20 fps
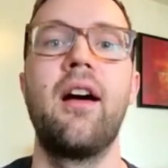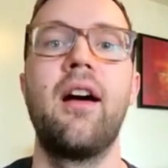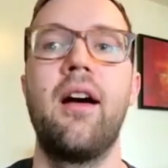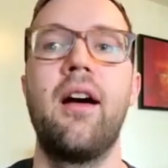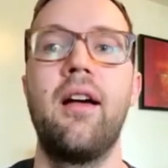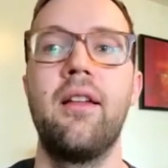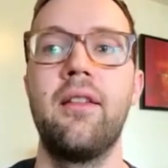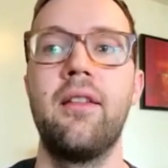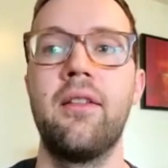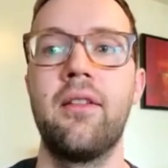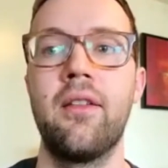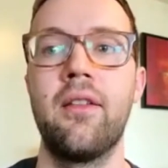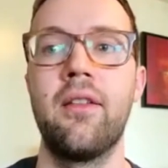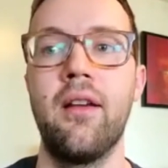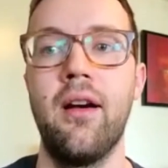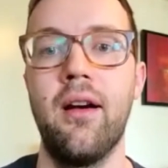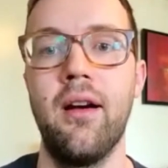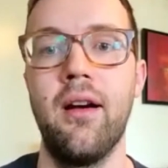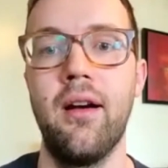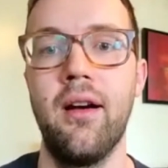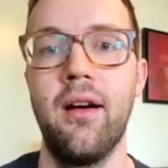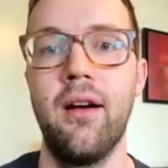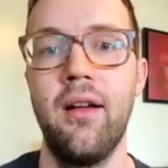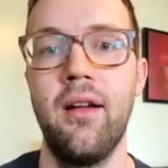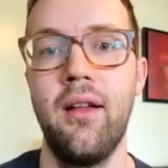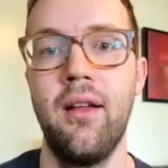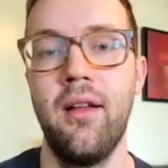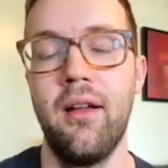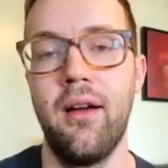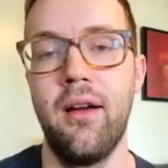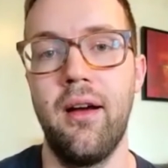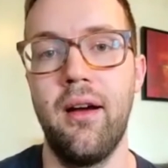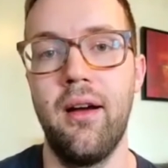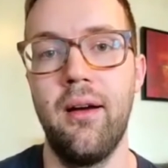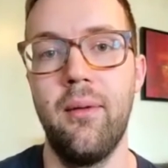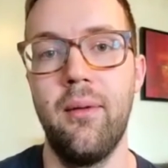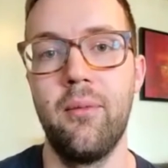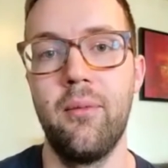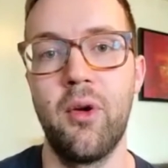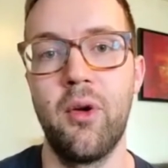as
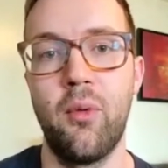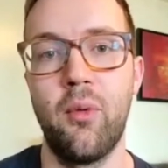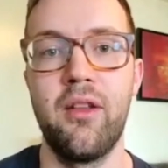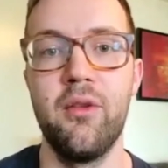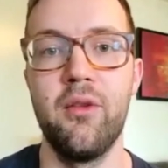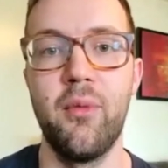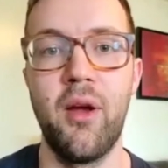to what